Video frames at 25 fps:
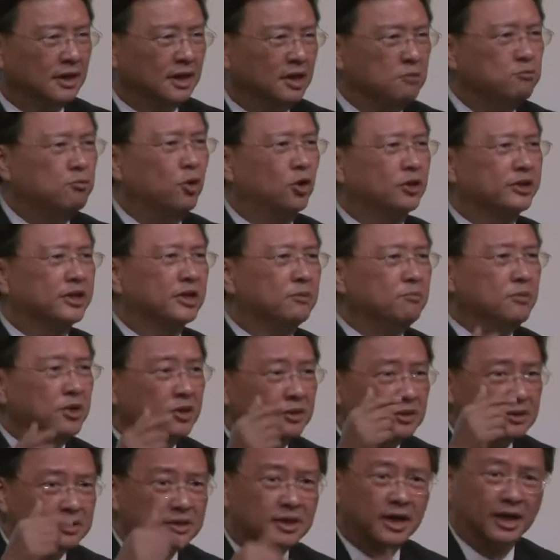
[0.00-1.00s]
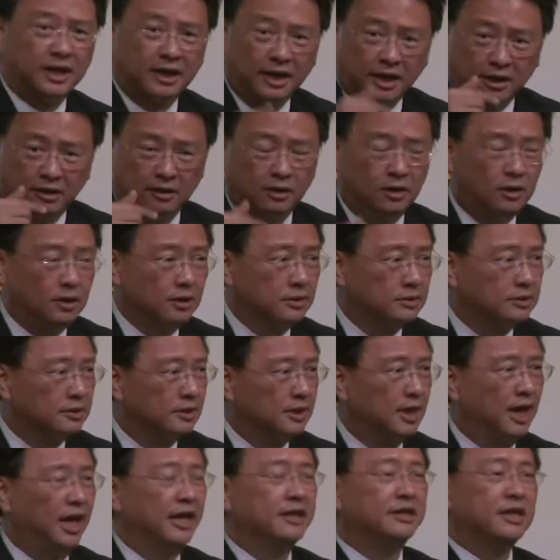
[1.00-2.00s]
Important mails can get lost.
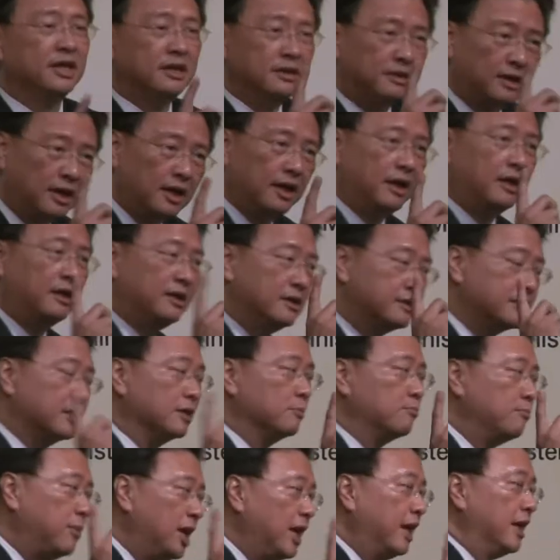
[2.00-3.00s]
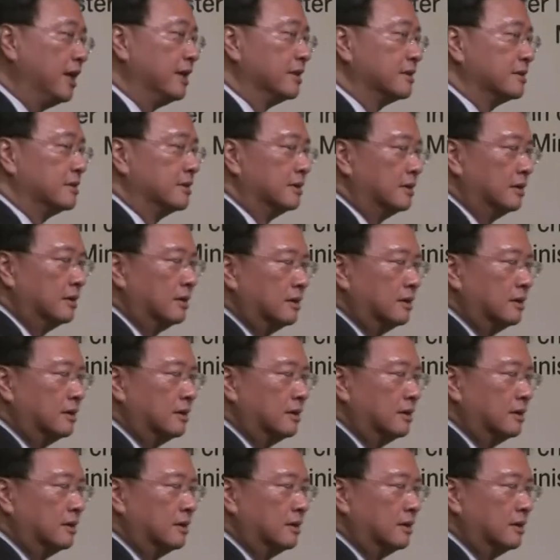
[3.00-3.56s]
I think there is a place